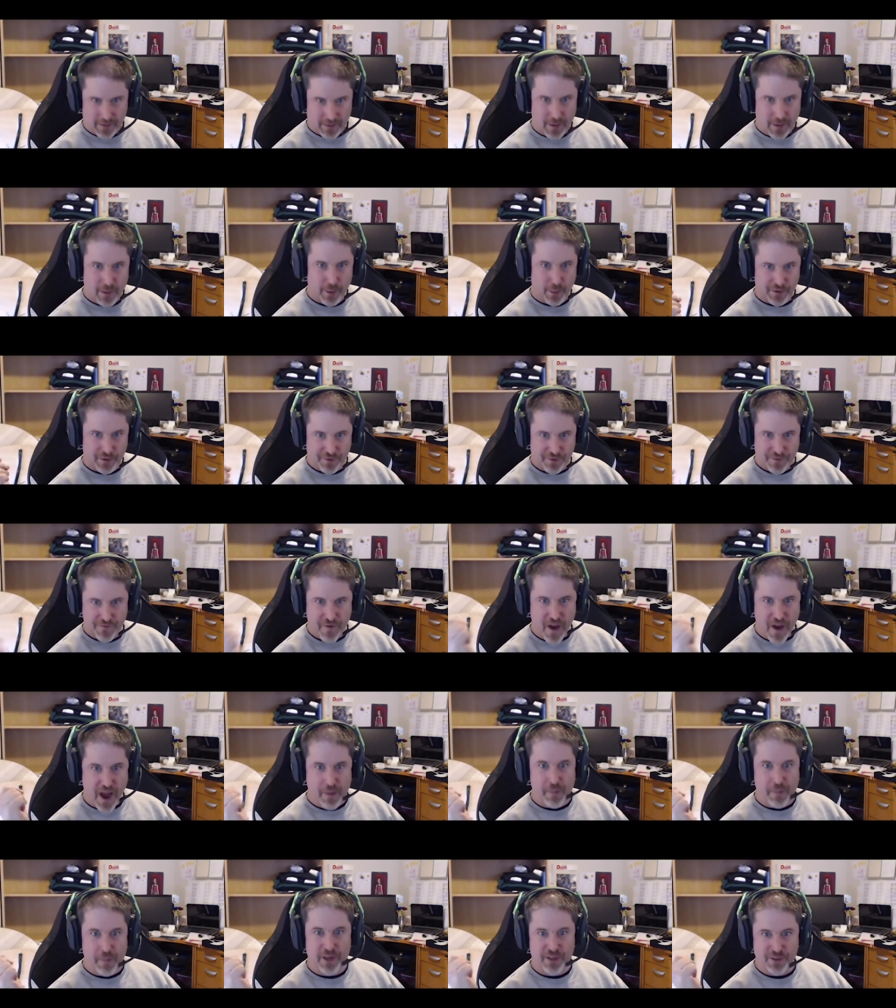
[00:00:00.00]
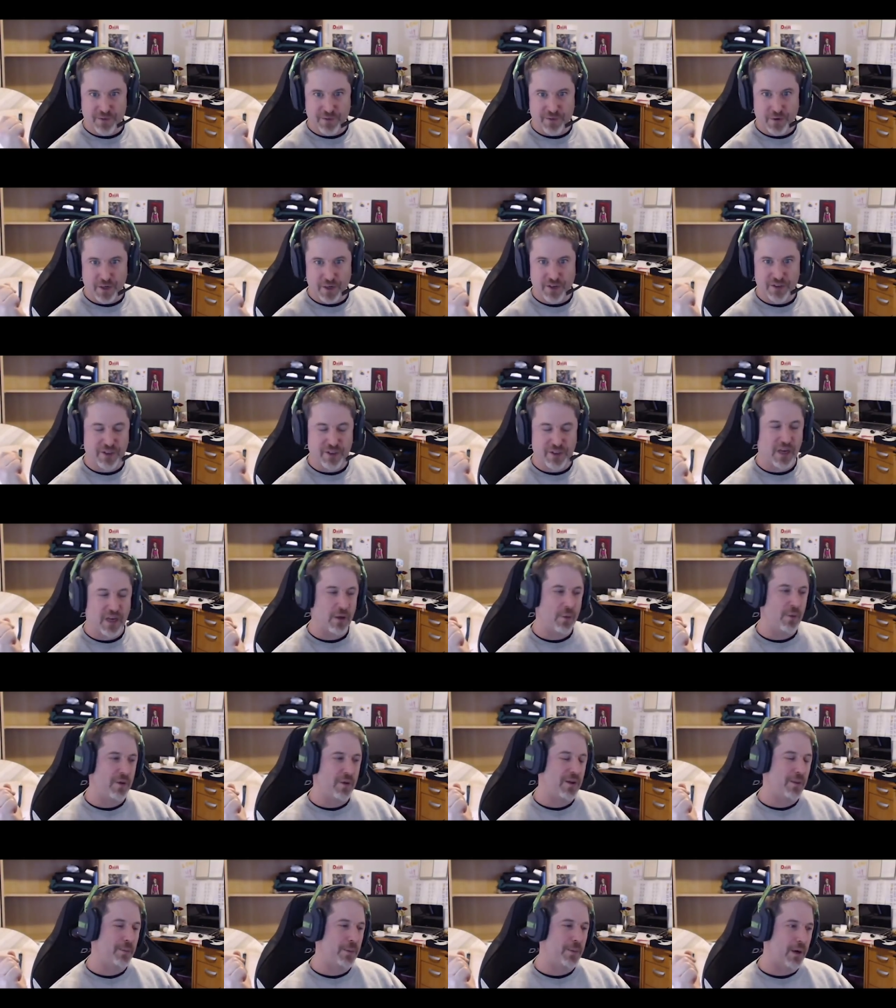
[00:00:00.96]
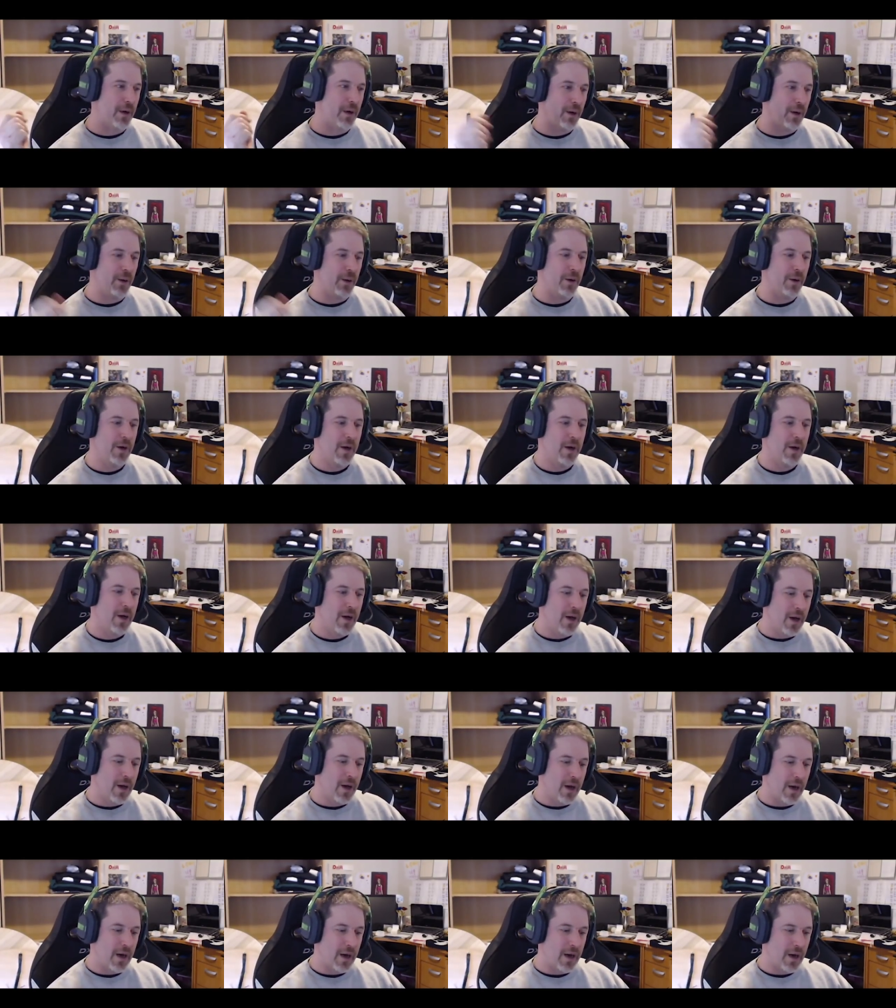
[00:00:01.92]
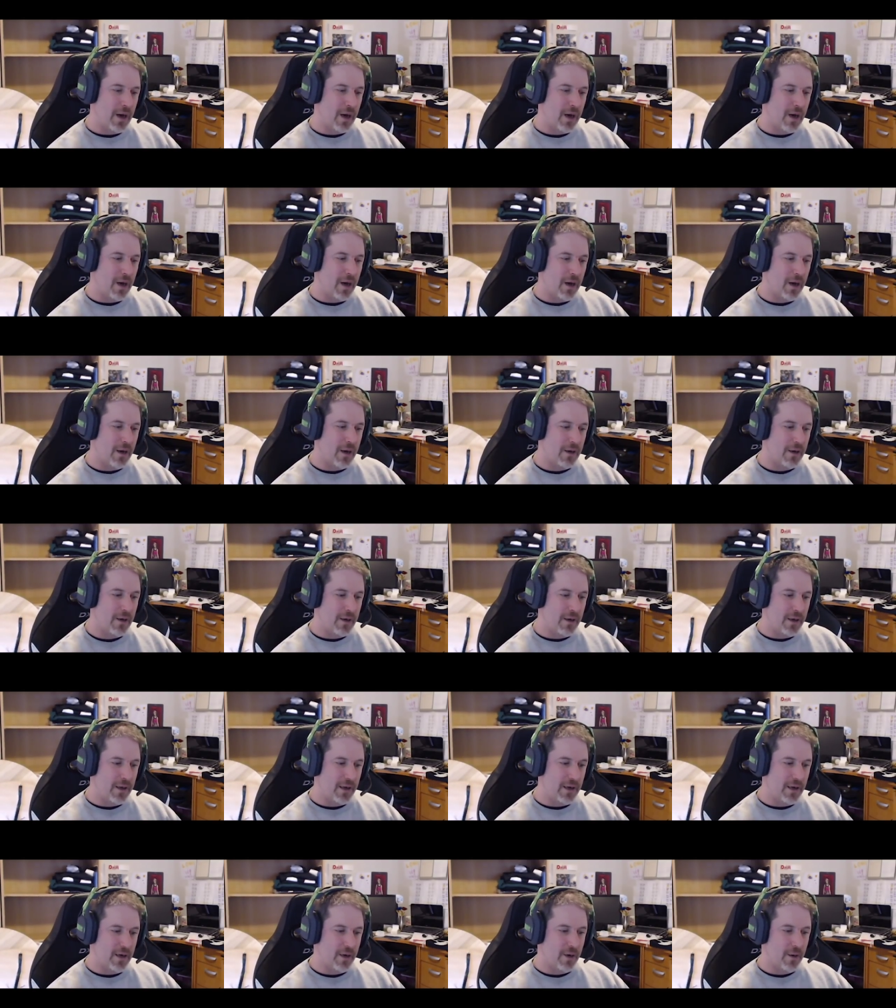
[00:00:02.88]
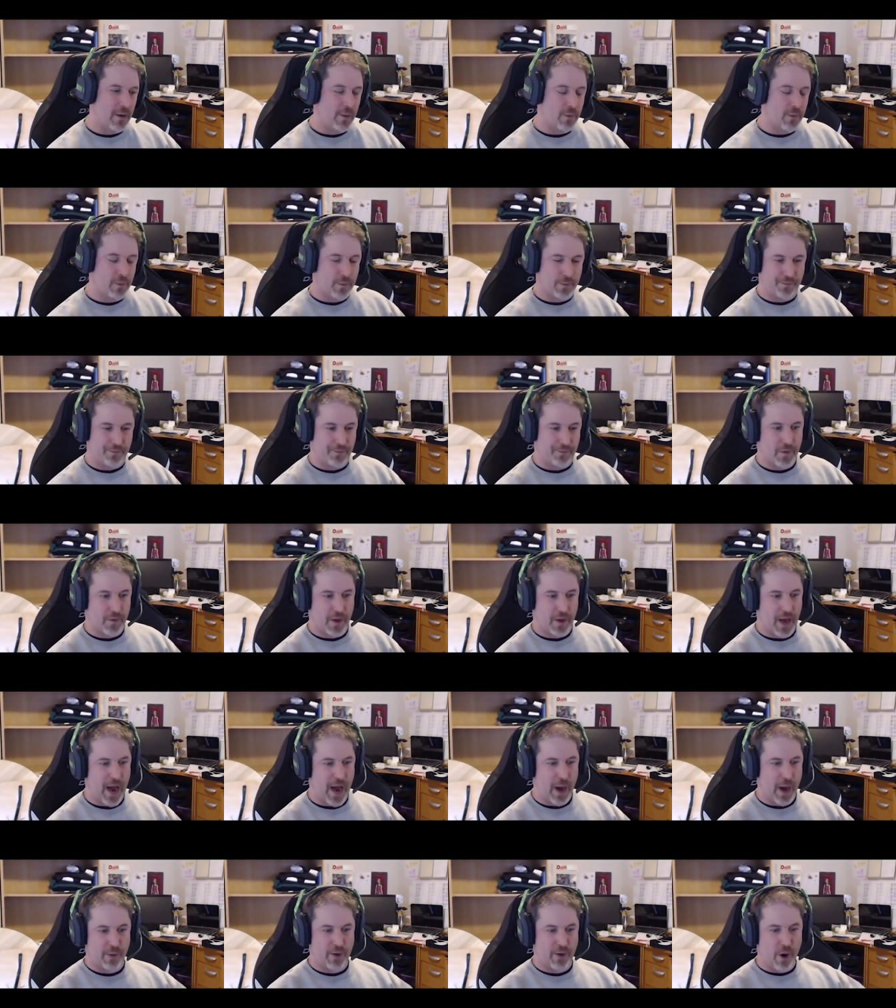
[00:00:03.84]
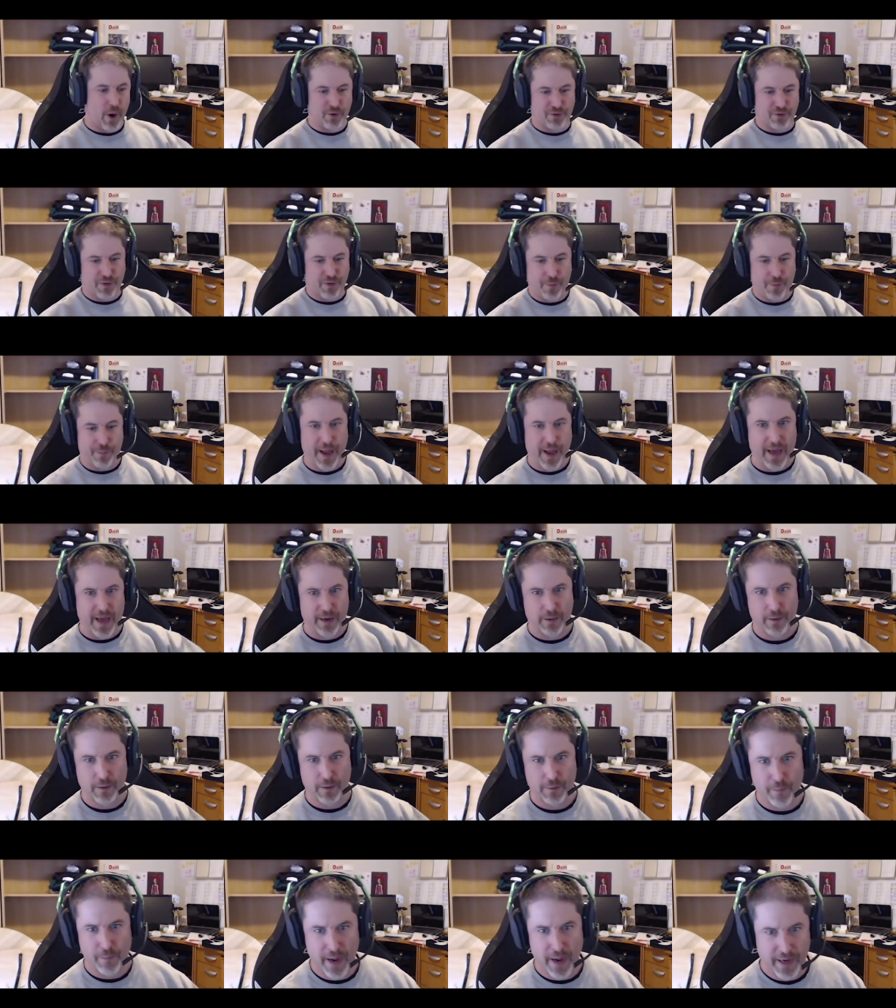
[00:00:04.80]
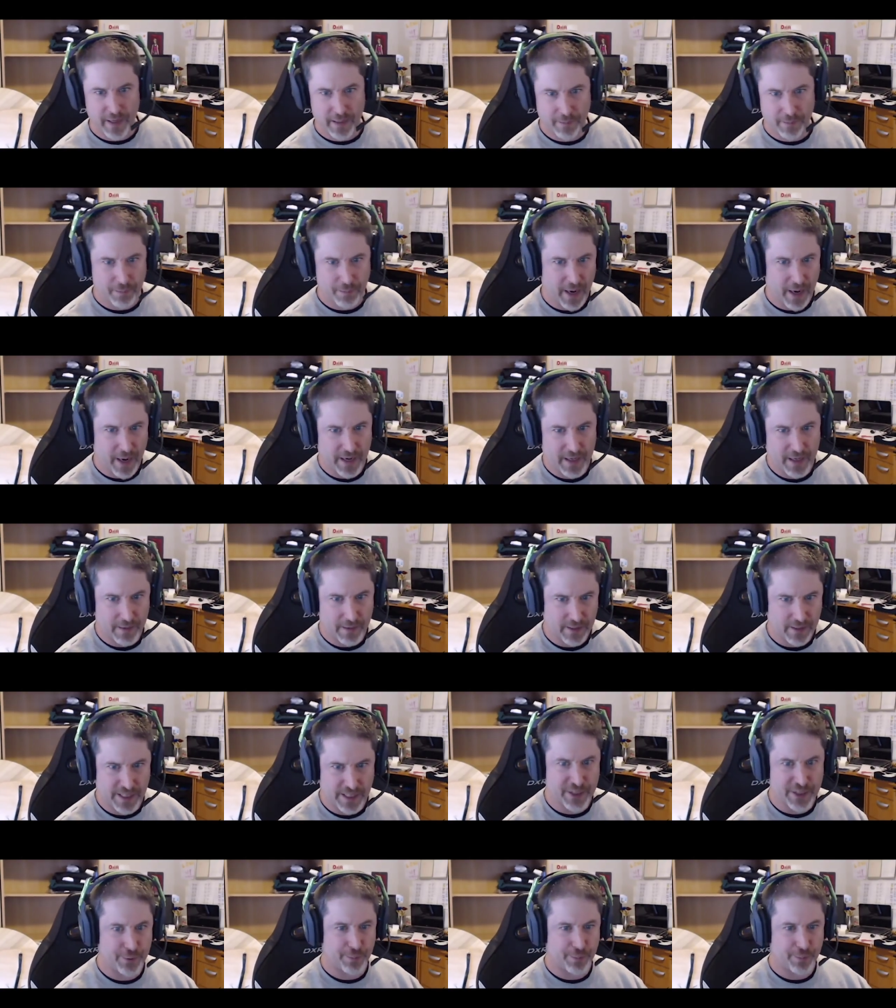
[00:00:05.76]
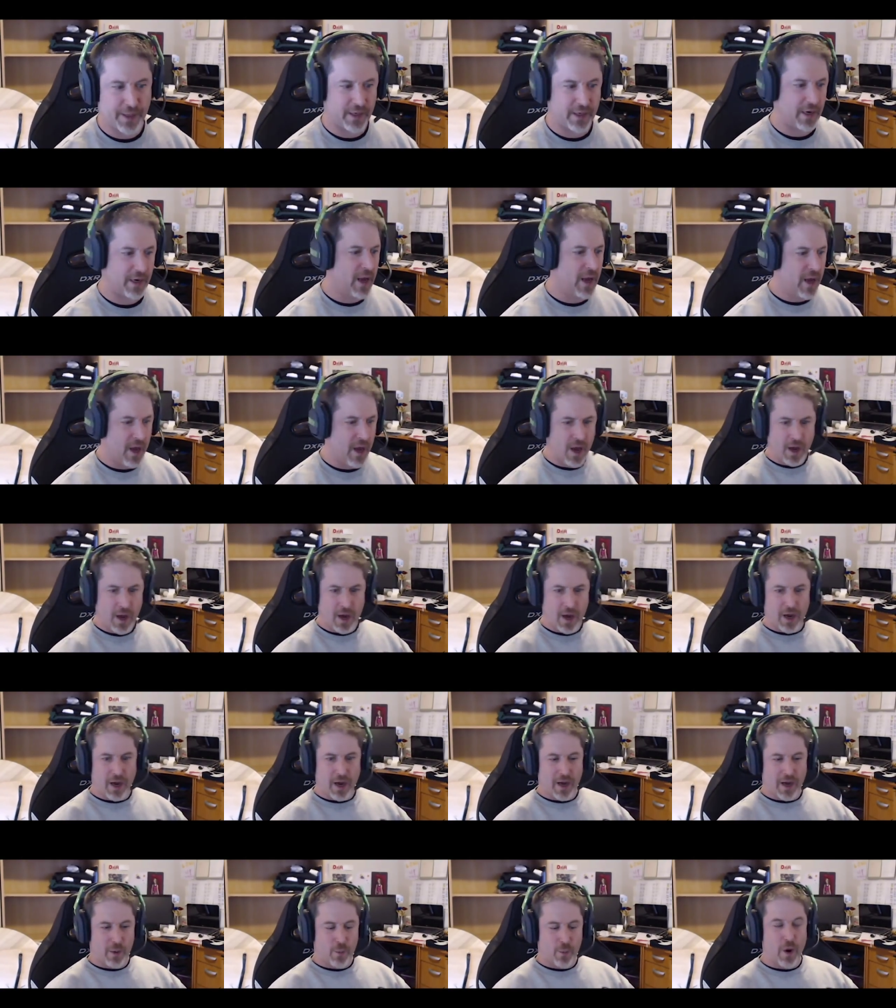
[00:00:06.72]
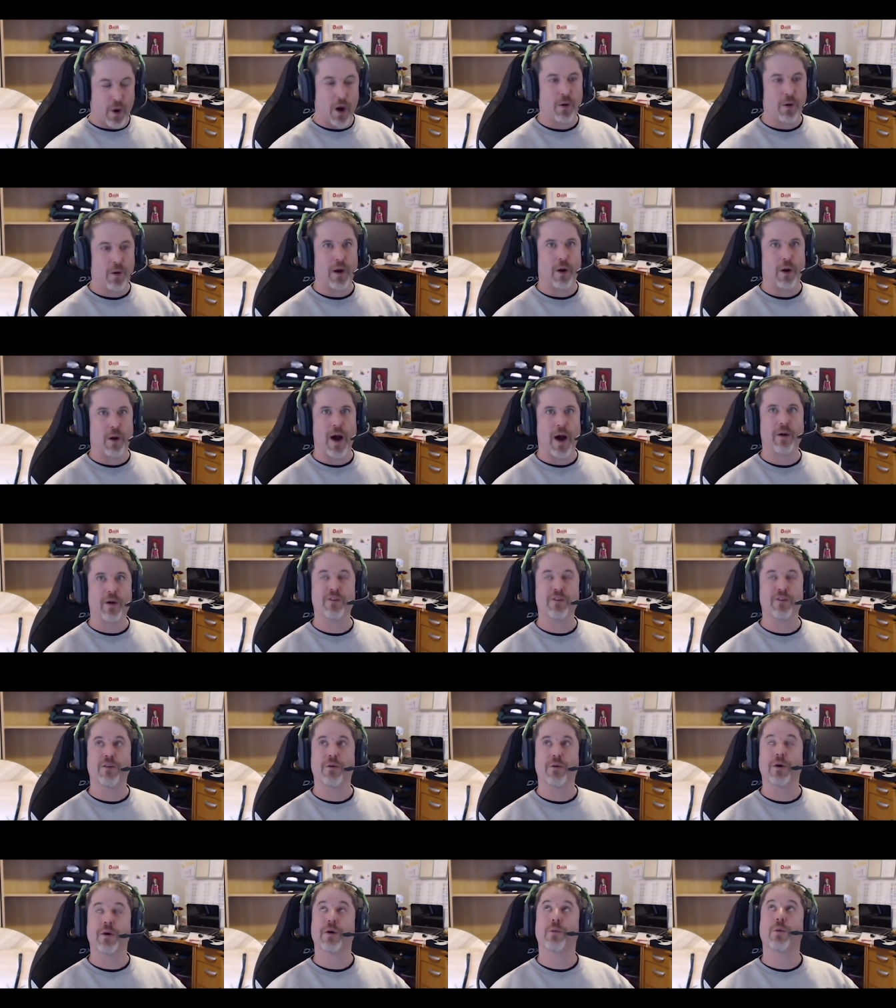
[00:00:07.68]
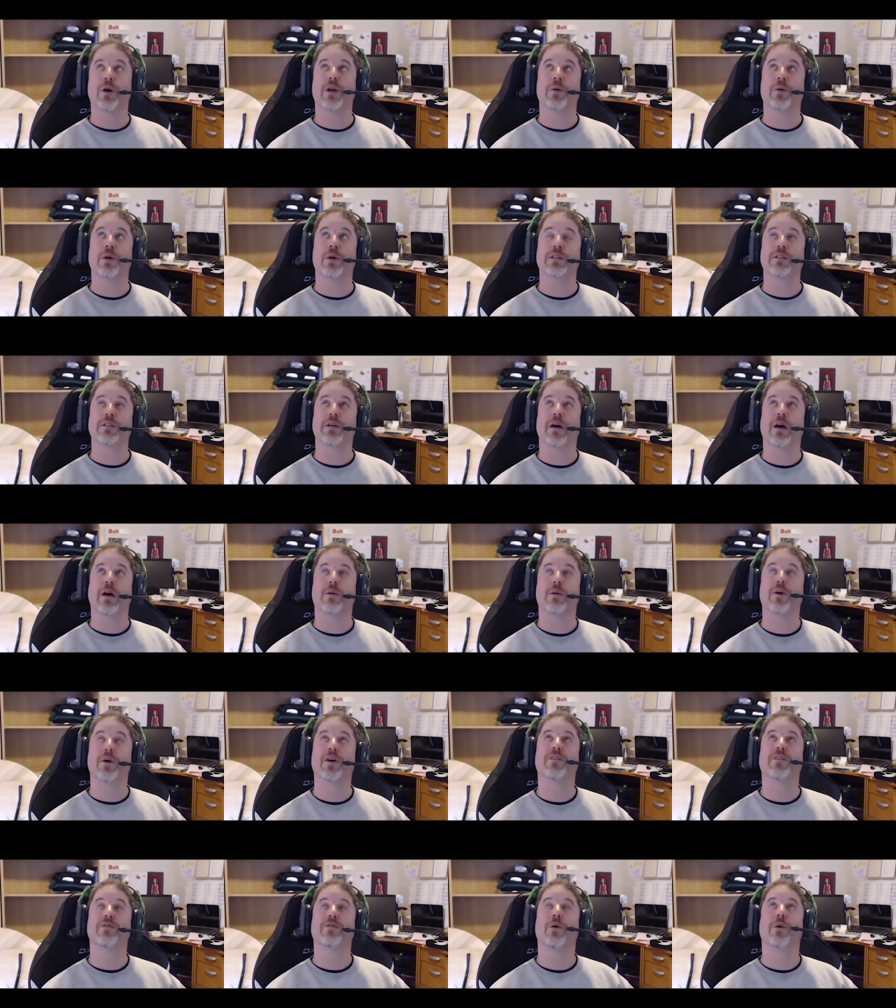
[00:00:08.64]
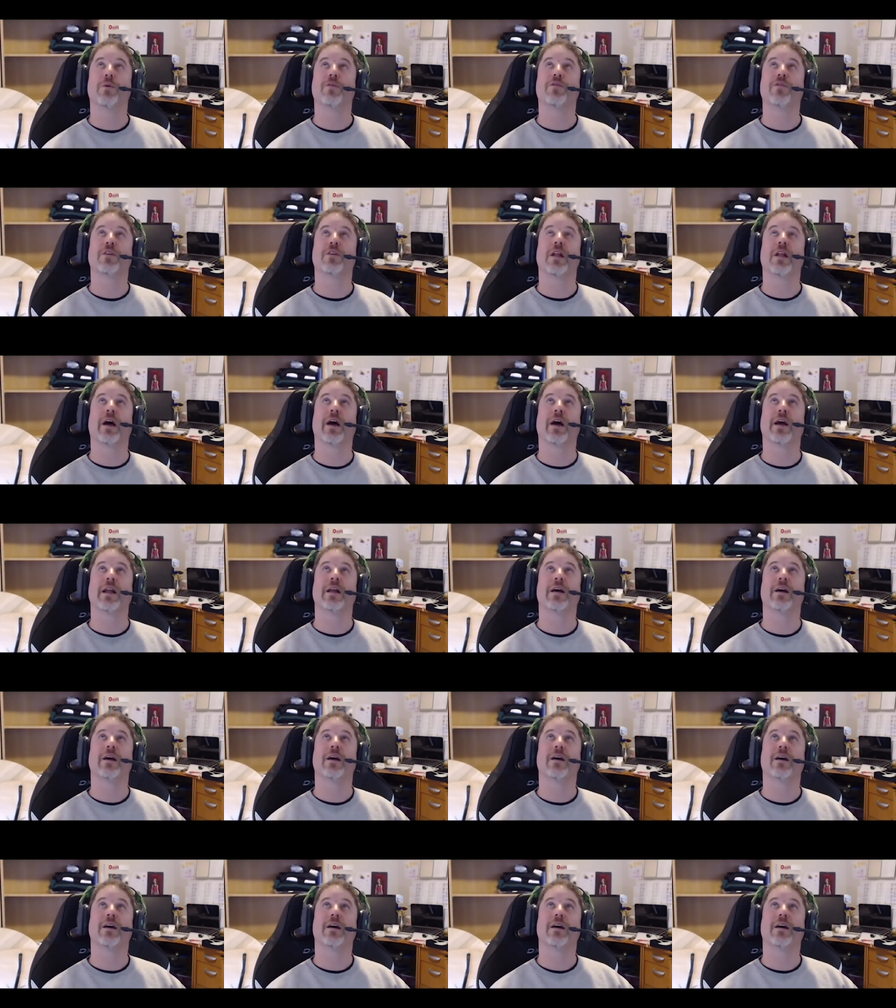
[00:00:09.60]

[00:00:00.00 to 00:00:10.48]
who was famous for his skill with the bow. Uh, you know, how goes the battle, my my liegeman? Uh, oh no, how goes the what what what, is, what was the line?